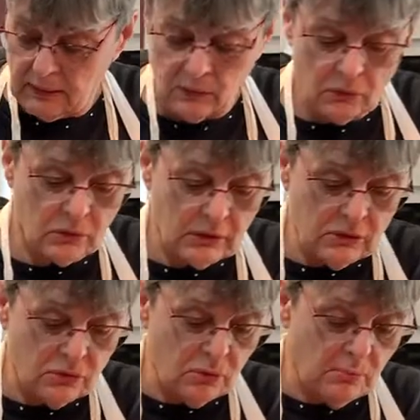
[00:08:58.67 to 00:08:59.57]
And the
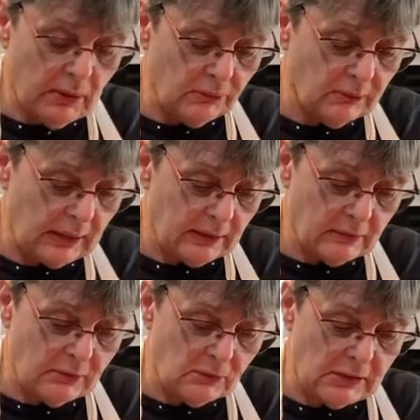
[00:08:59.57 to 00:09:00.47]
cookies do melt down,
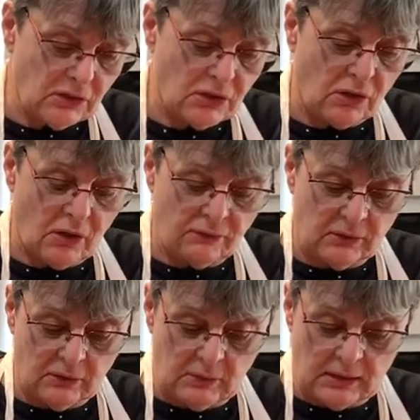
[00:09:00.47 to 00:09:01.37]
they'll get soft,
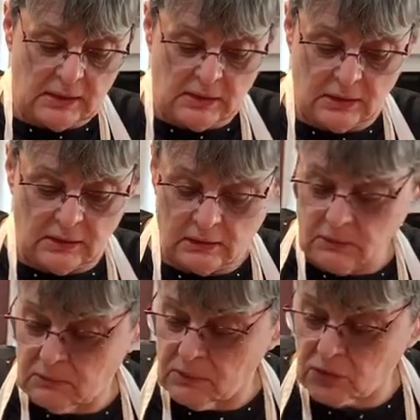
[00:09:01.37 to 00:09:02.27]
and it's easy
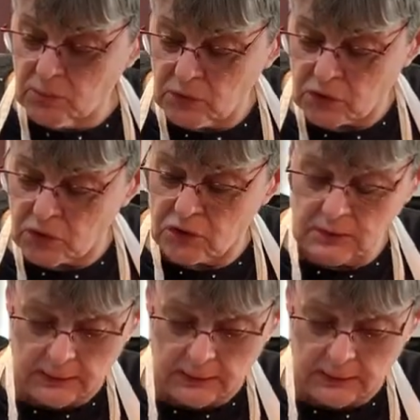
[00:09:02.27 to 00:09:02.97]
to smush.